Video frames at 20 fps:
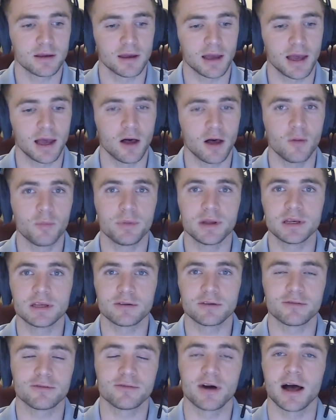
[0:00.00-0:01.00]
helping
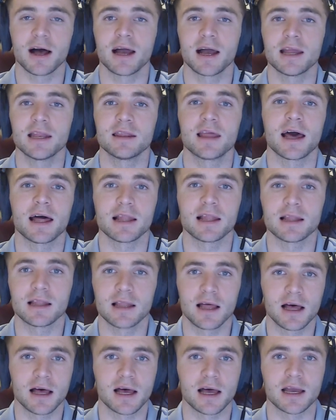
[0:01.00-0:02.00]
define that
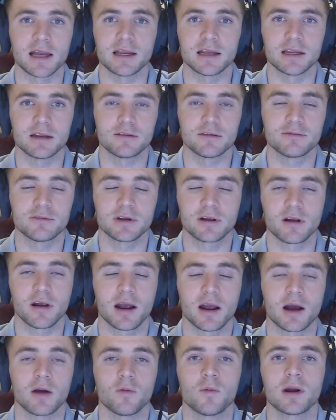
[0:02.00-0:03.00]
line and
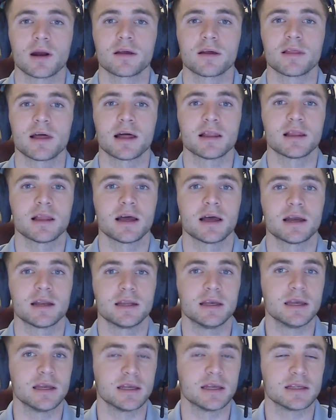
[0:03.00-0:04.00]
figuring out where that
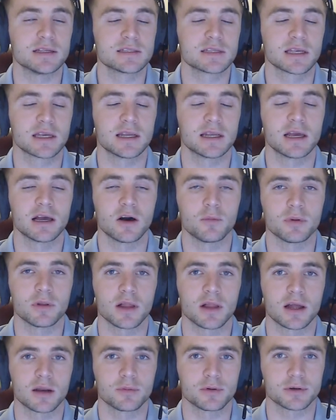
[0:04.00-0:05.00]
line is can help a
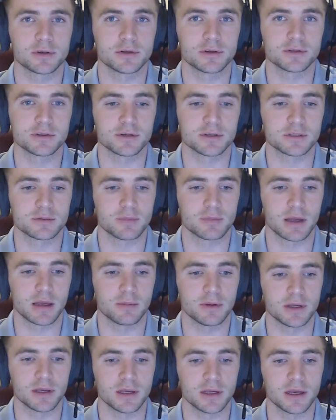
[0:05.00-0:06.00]
lot of producers
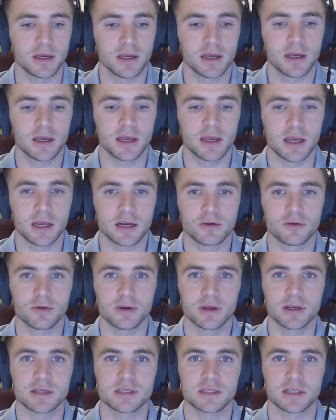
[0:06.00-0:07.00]
maybe
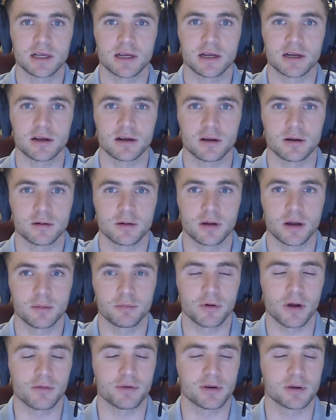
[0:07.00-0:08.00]
increase their uh,
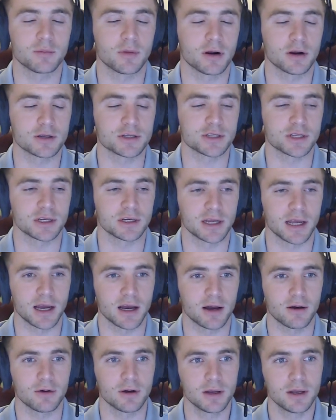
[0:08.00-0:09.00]
profit margin.
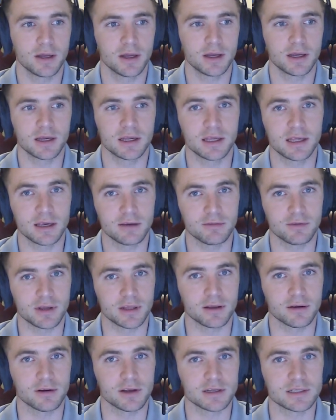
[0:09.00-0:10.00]
Now,
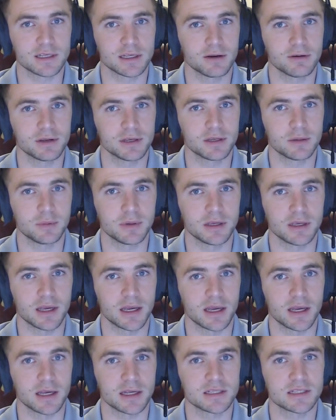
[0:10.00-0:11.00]
given there isn't going to be
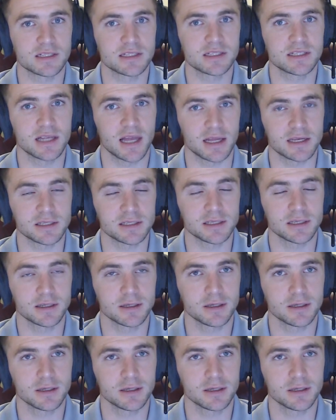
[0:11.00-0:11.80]
a set